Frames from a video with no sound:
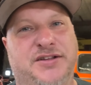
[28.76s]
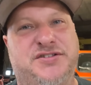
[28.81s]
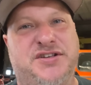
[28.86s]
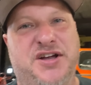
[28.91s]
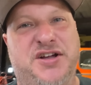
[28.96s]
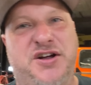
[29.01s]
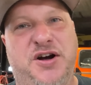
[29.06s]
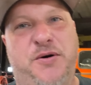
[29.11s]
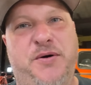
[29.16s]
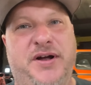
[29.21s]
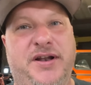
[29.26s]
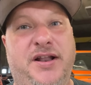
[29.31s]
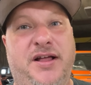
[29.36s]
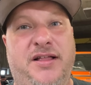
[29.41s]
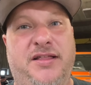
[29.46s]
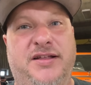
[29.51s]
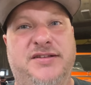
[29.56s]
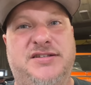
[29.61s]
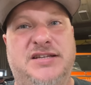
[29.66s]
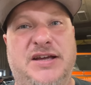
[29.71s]
get going.
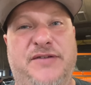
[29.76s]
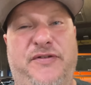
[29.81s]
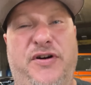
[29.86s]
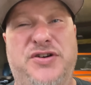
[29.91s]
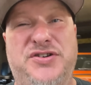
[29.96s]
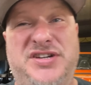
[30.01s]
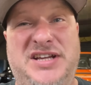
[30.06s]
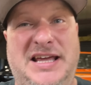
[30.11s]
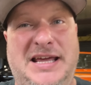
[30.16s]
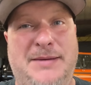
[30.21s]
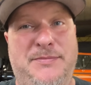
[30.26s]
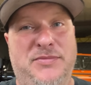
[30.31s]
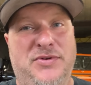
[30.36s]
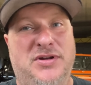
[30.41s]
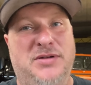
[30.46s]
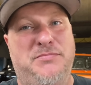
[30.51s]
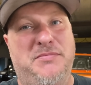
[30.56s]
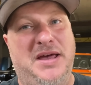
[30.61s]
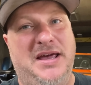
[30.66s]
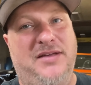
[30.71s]
Let's see if our team
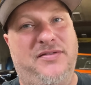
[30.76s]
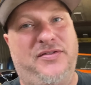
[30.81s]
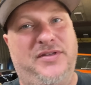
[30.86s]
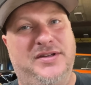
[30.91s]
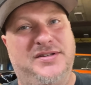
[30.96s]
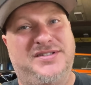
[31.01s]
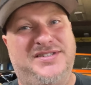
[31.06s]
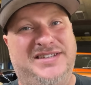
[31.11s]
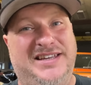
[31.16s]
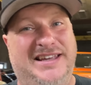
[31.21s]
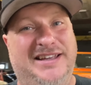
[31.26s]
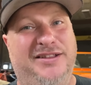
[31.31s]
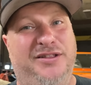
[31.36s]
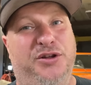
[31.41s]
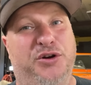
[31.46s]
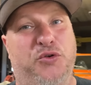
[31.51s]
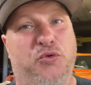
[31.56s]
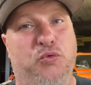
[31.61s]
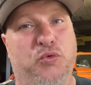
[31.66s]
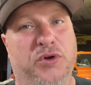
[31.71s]
could make this seat
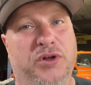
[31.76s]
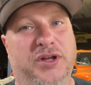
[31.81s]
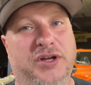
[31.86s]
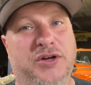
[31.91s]
look really